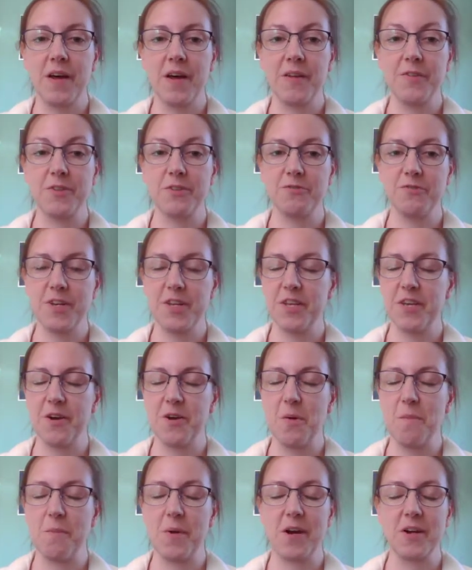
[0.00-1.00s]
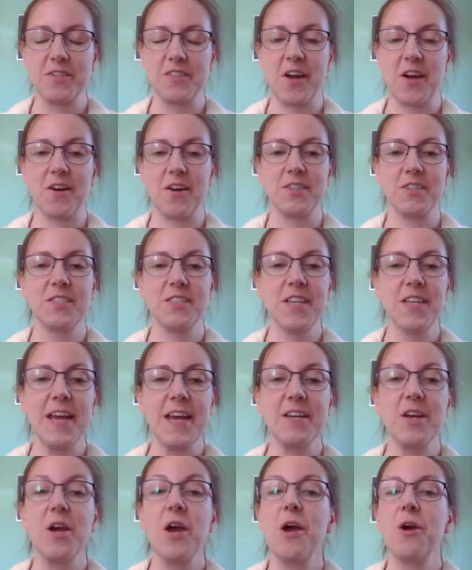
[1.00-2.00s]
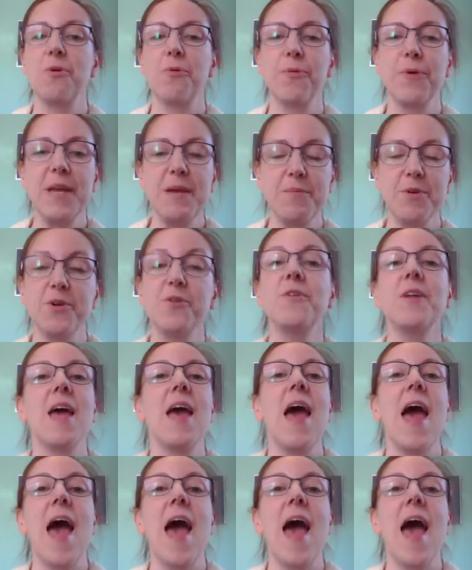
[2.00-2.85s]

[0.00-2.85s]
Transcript: This video marks our site Reboot,